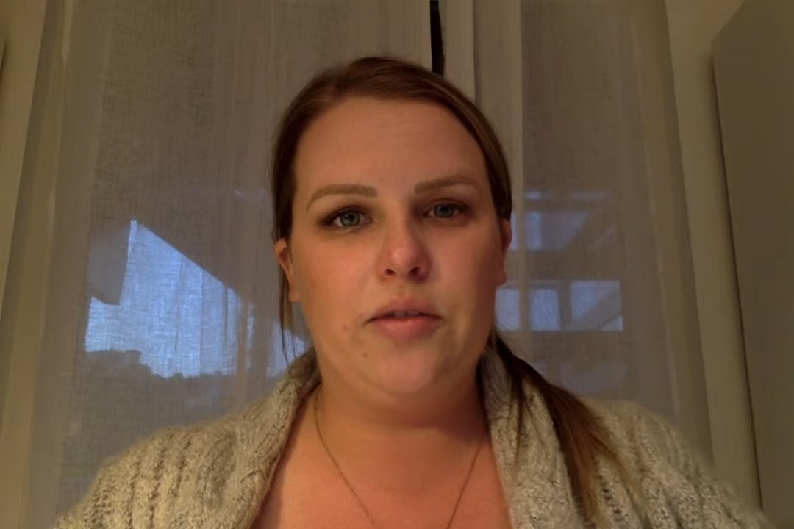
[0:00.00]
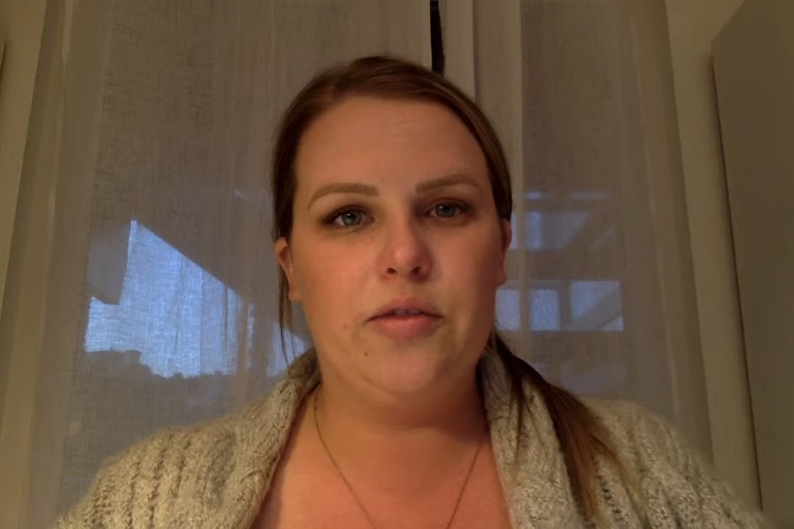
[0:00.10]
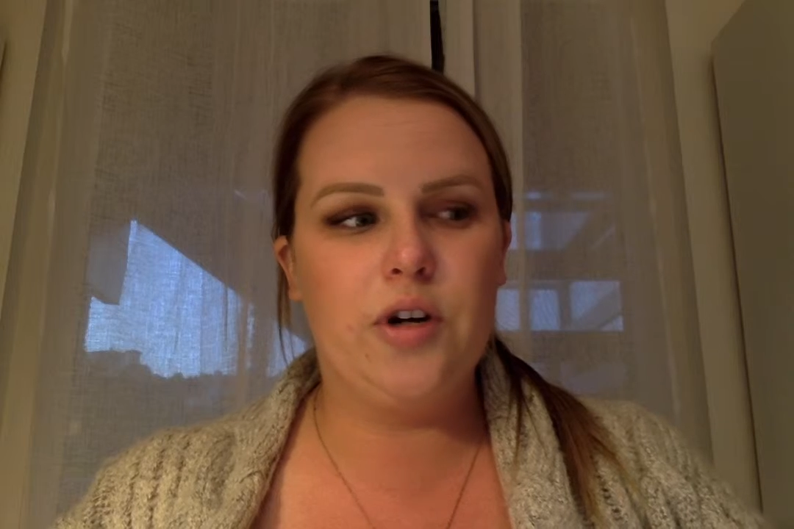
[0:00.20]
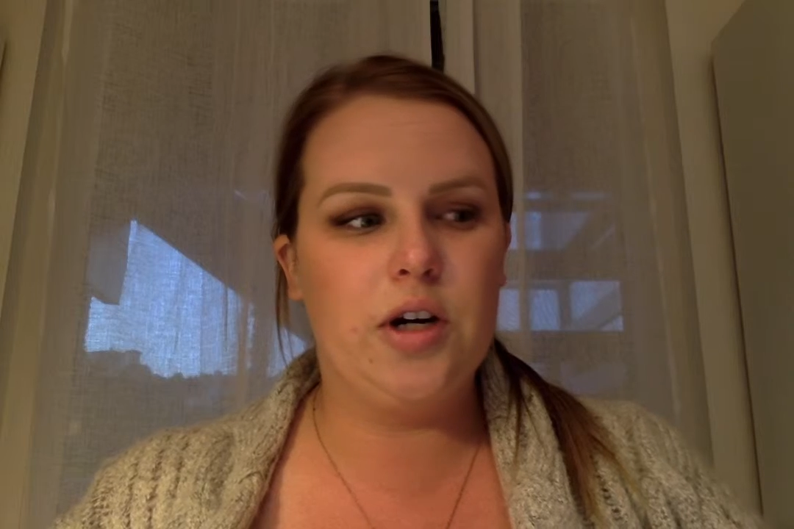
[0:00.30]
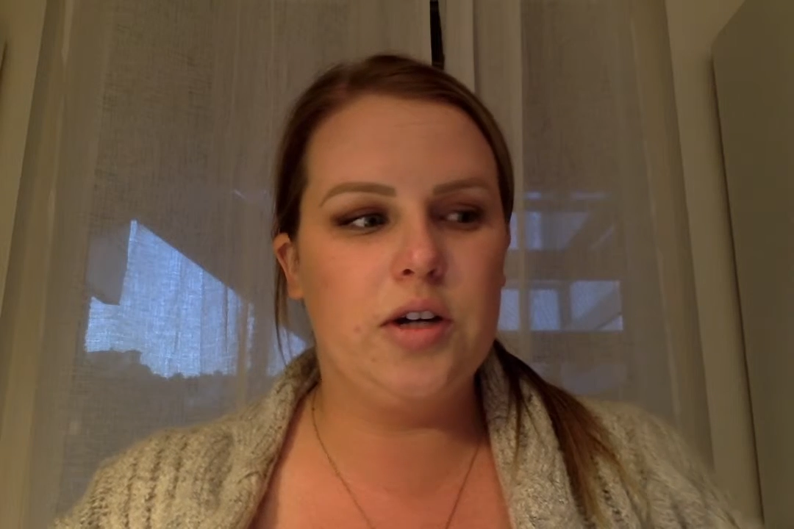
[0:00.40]

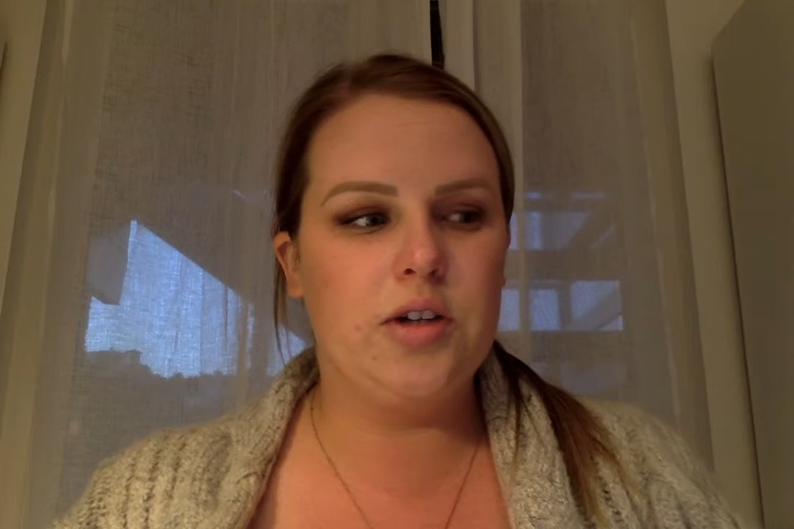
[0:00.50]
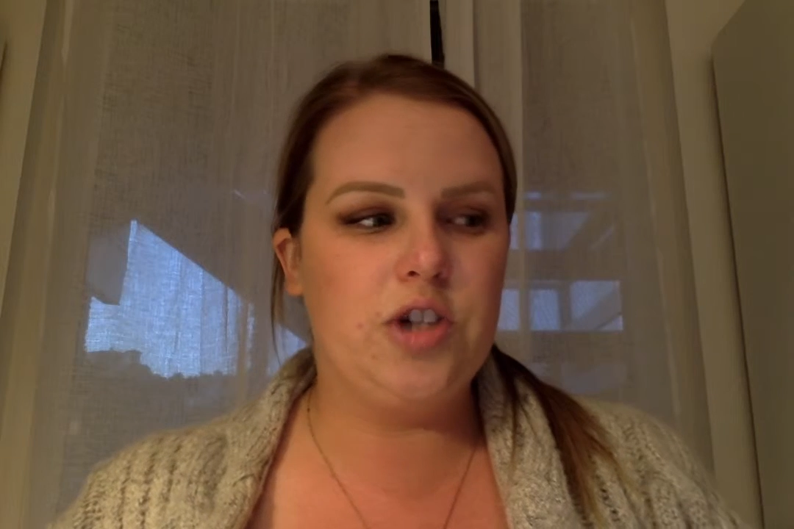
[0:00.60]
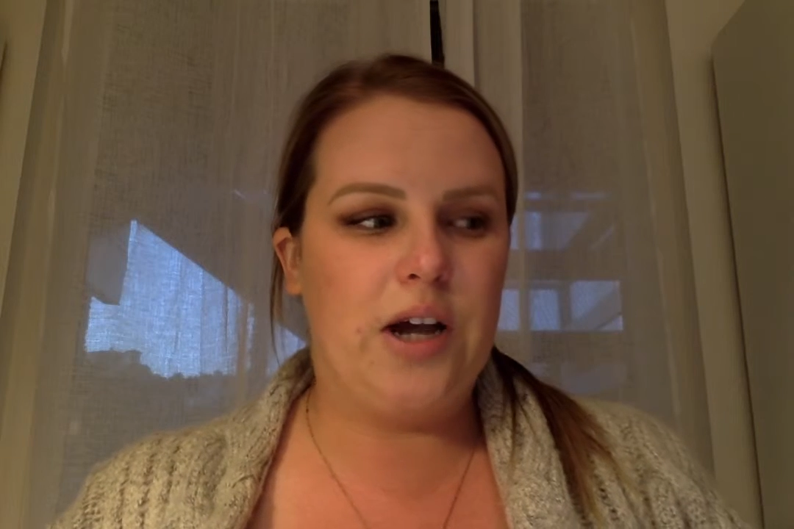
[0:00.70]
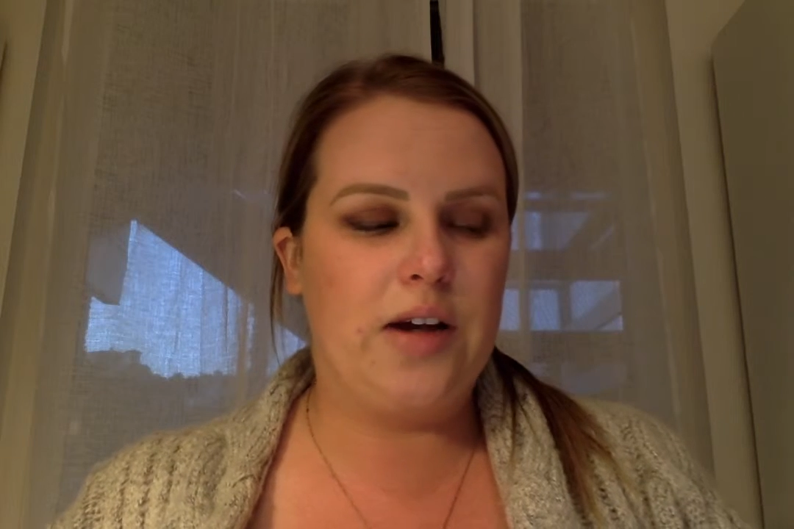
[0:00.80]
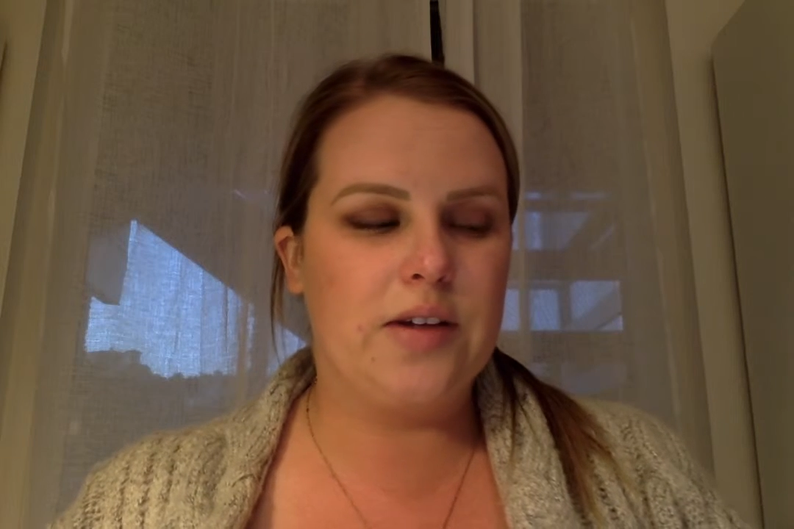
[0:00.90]
for
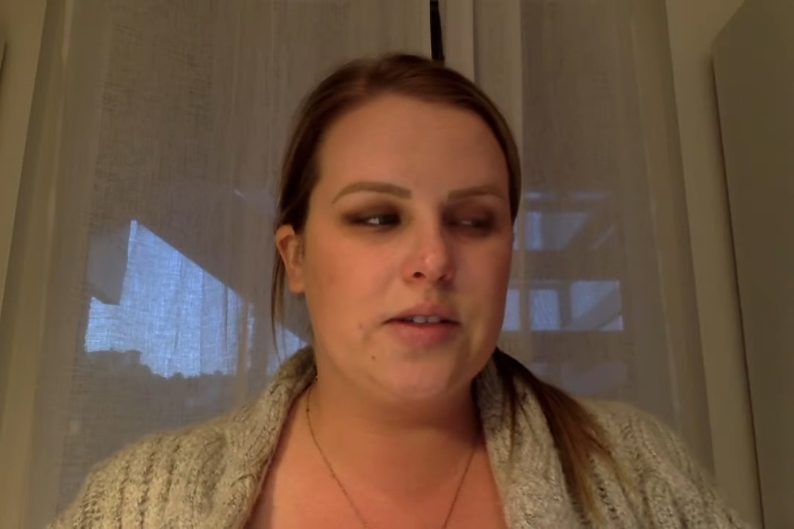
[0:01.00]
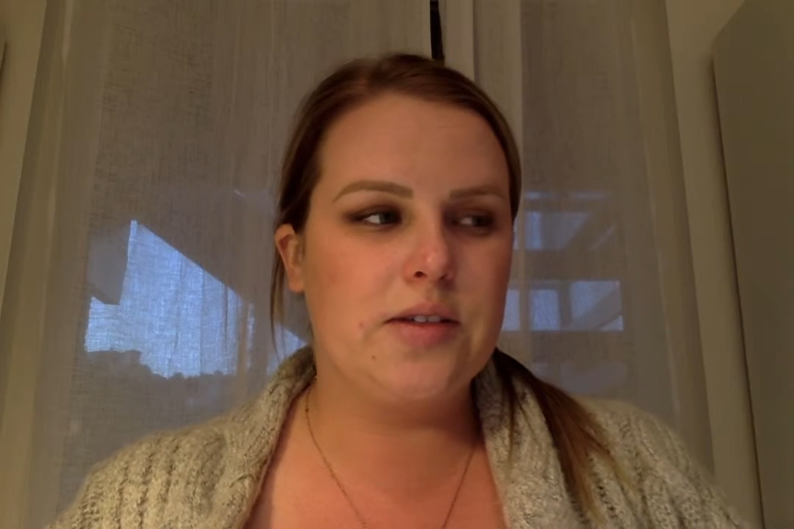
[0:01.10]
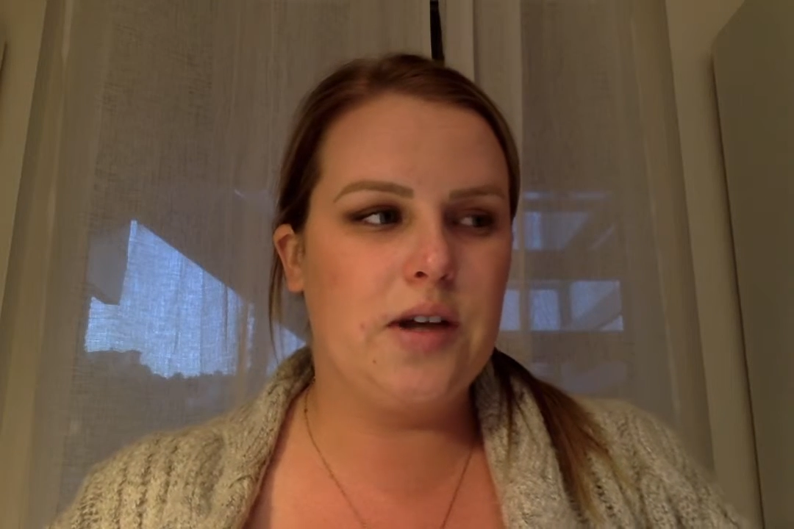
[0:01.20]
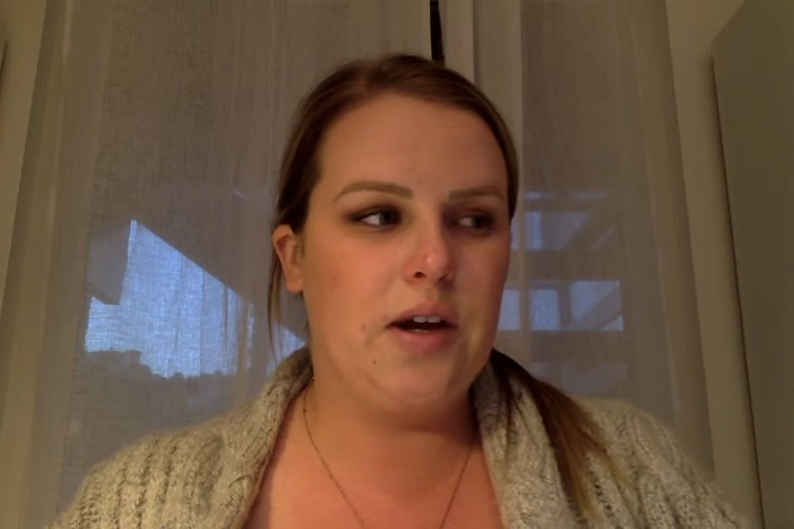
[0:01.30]
Jack's